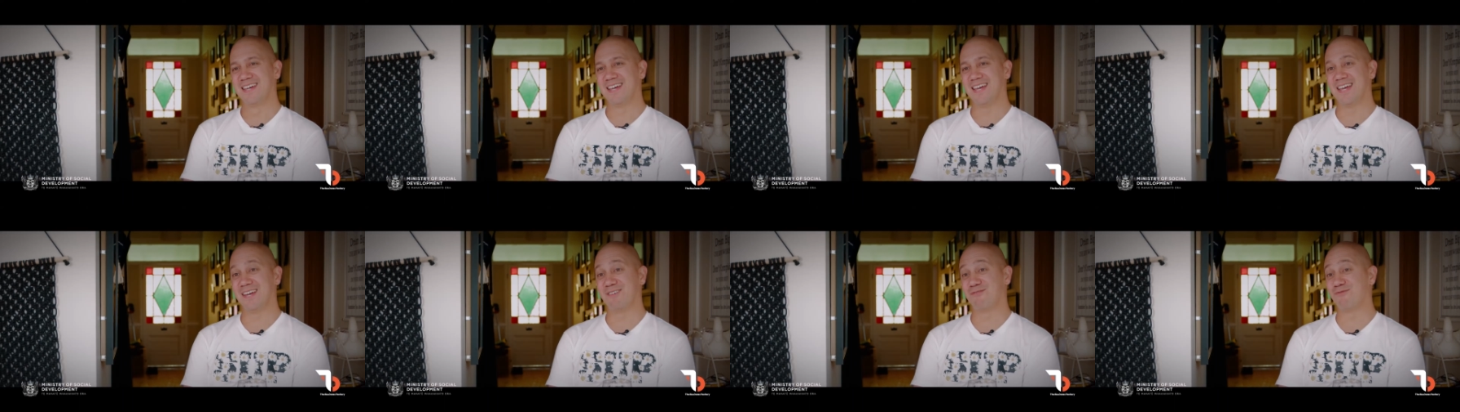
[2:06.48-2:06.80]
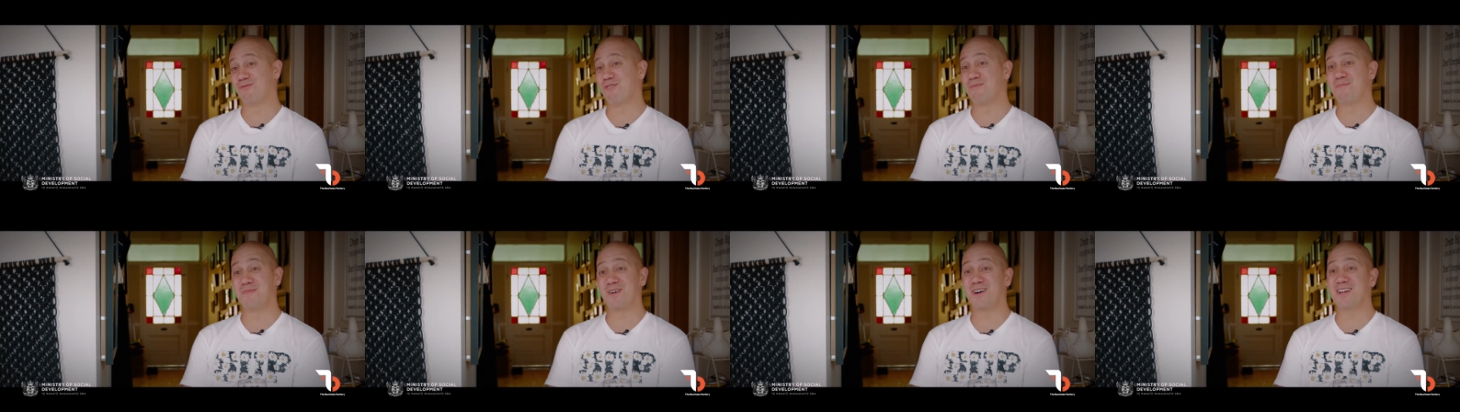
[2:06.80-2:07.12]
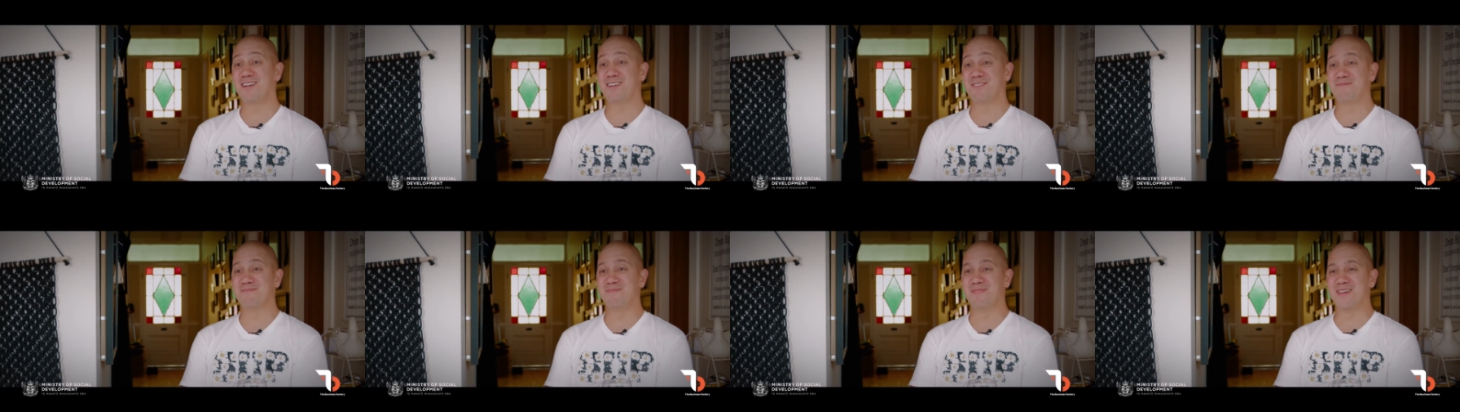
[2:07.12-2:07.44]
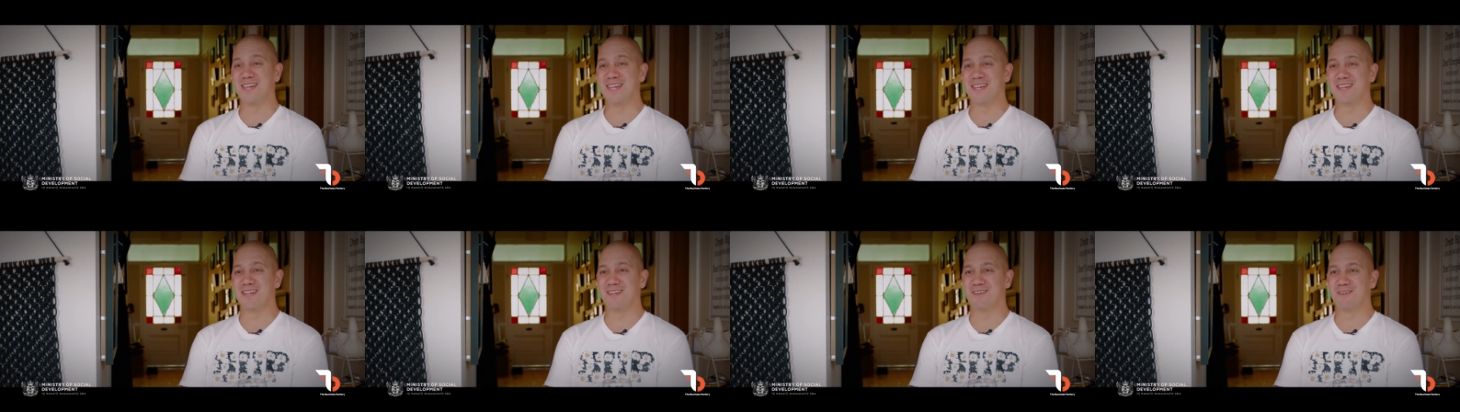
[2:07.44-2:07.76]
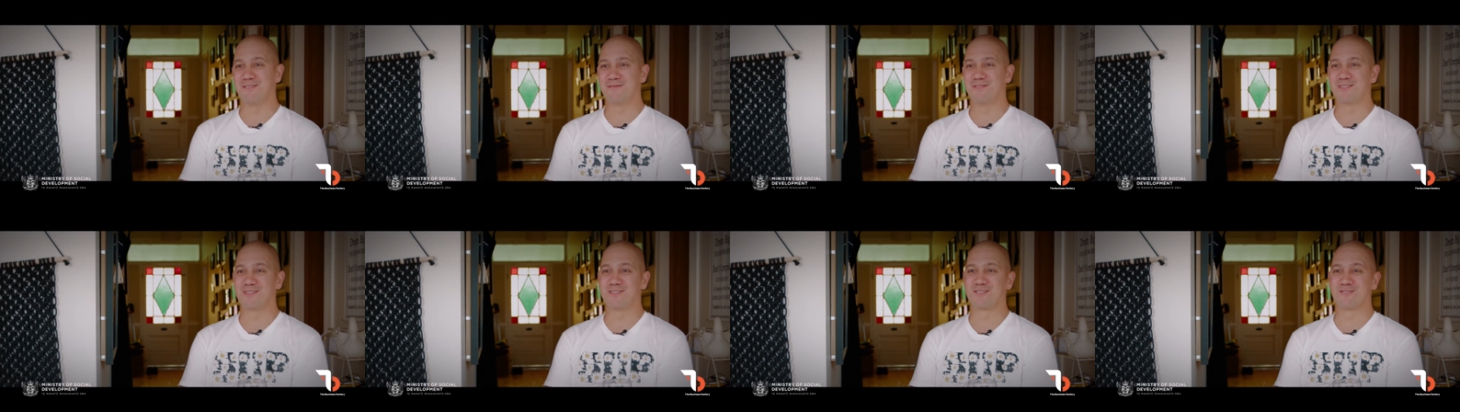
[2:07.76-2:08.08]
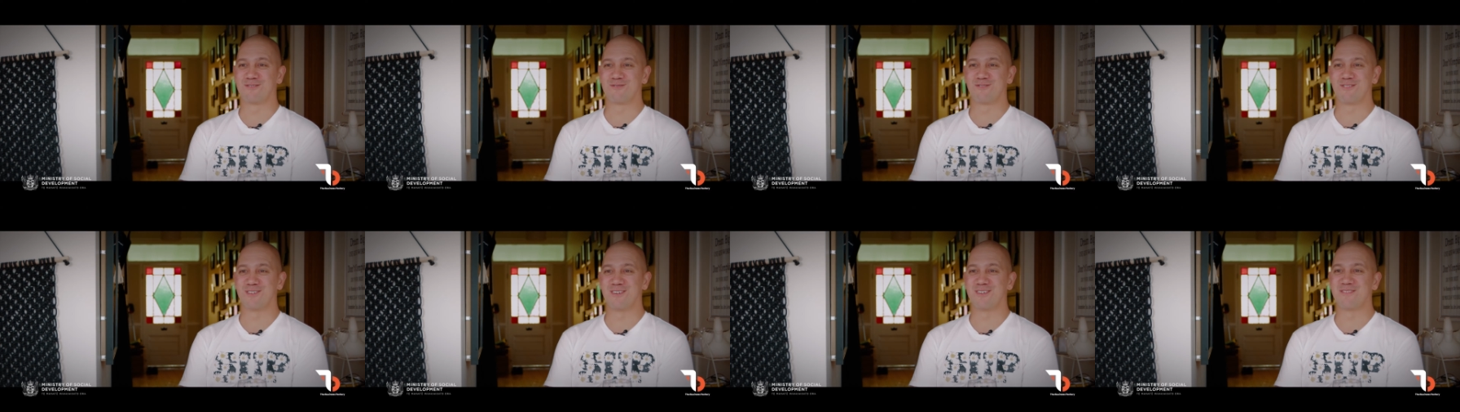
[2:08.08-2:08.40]
it reminded me of the
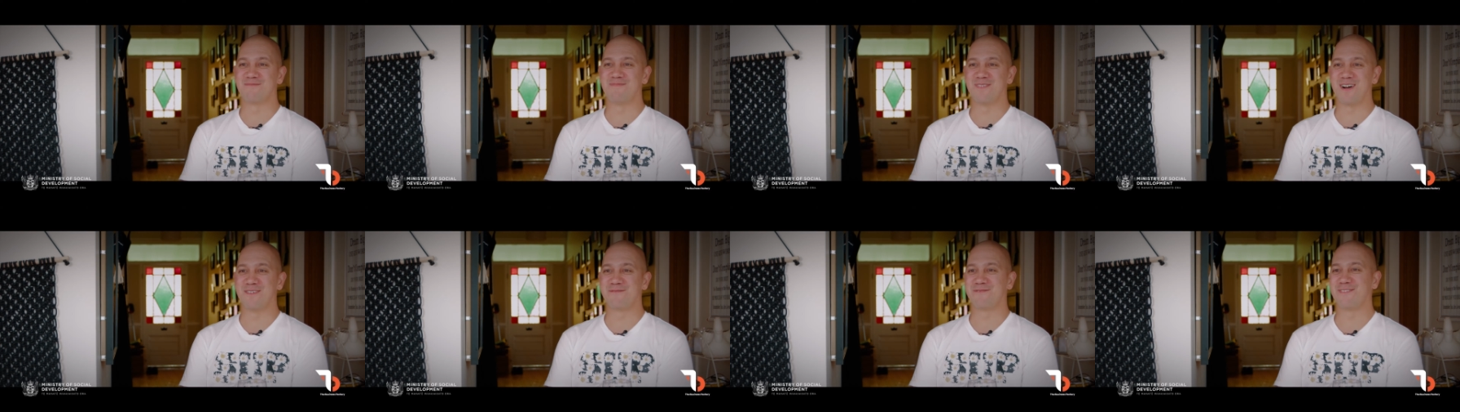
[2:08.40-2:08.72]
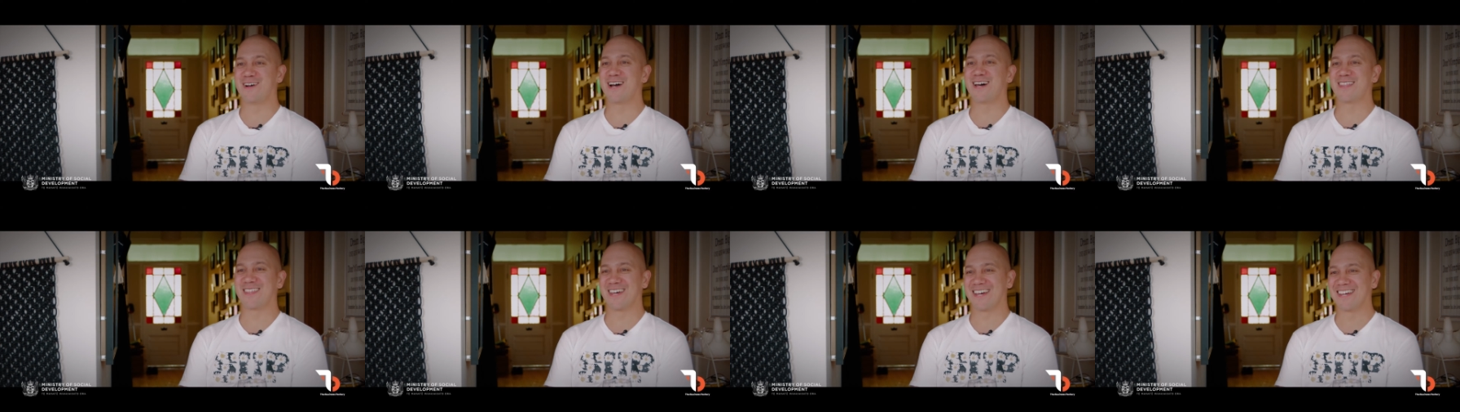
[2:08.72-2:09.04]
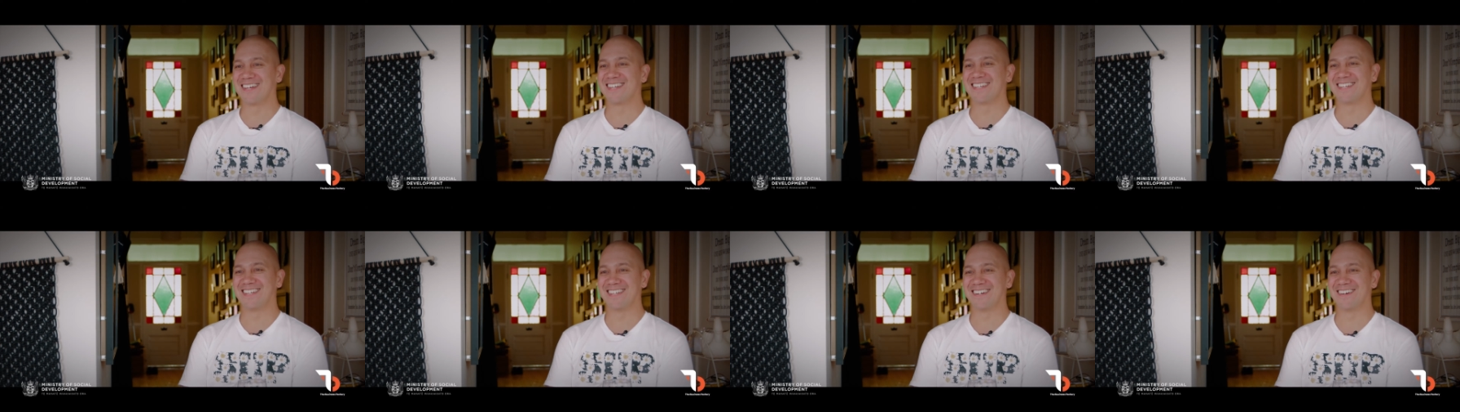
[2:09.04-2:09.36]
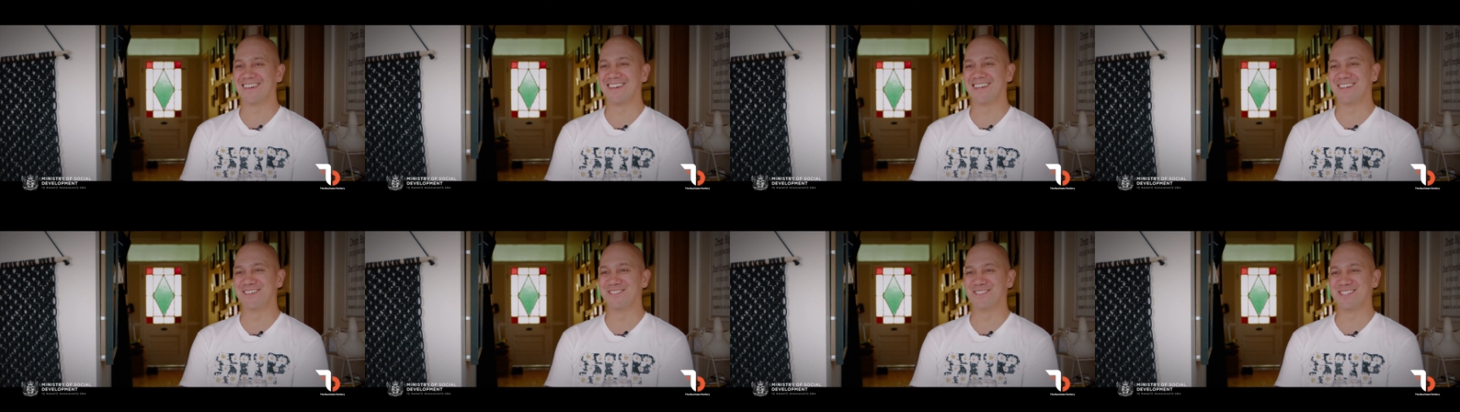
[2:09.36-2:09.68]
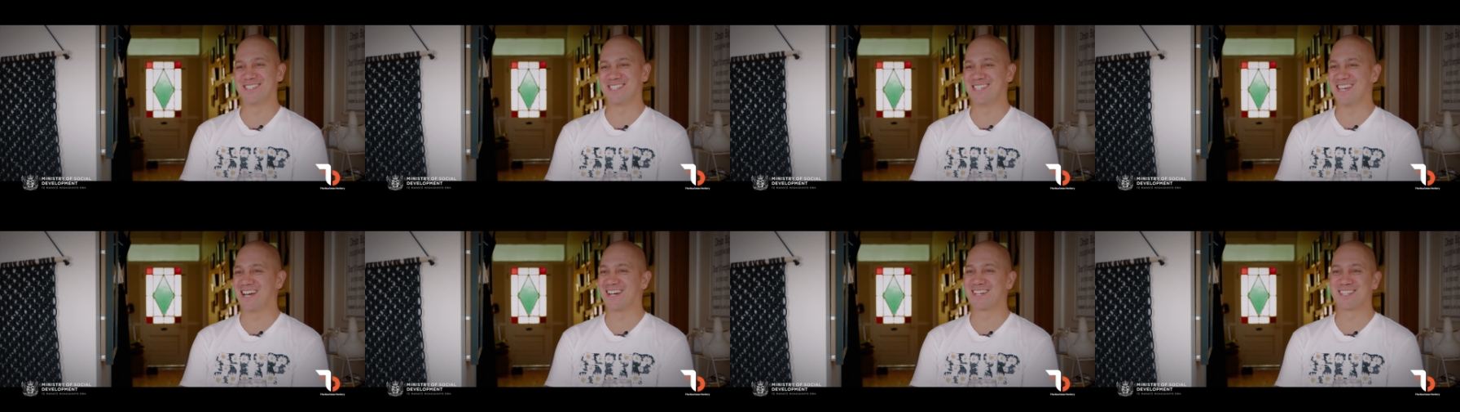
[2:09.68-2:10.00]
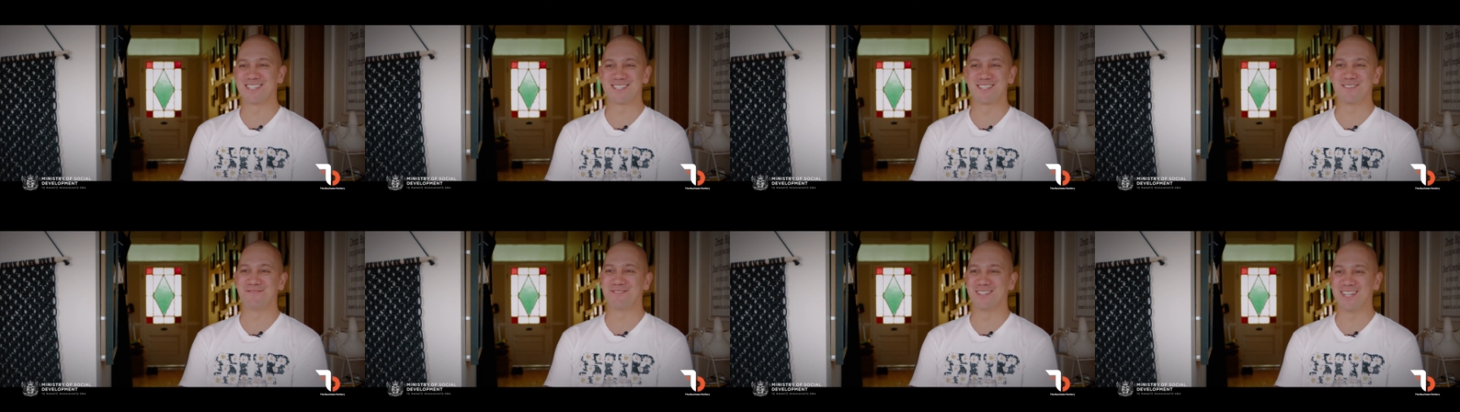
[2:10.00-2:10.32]
story of my father. You know, he was
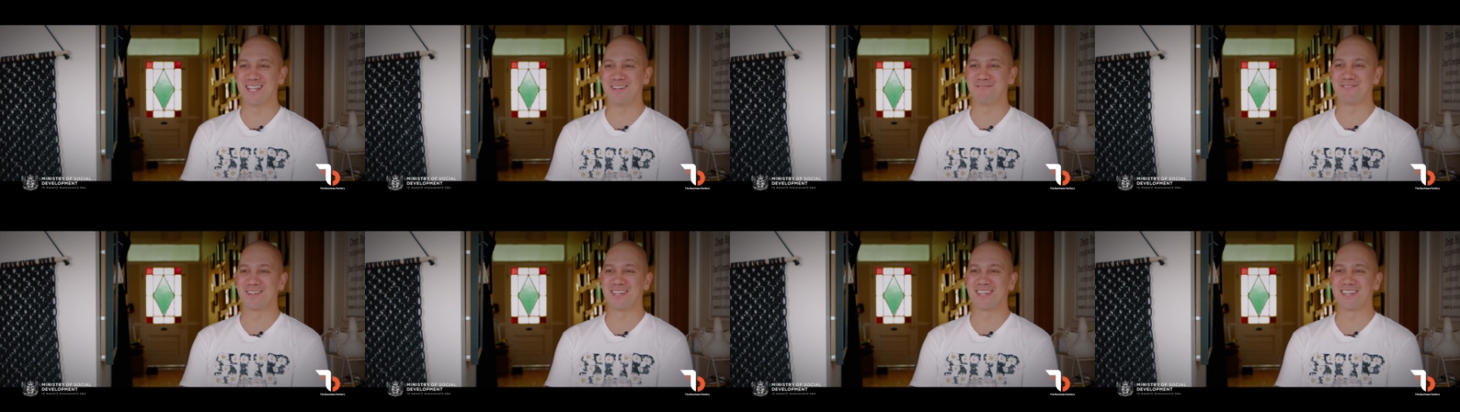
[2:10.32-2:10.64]
youngest of 11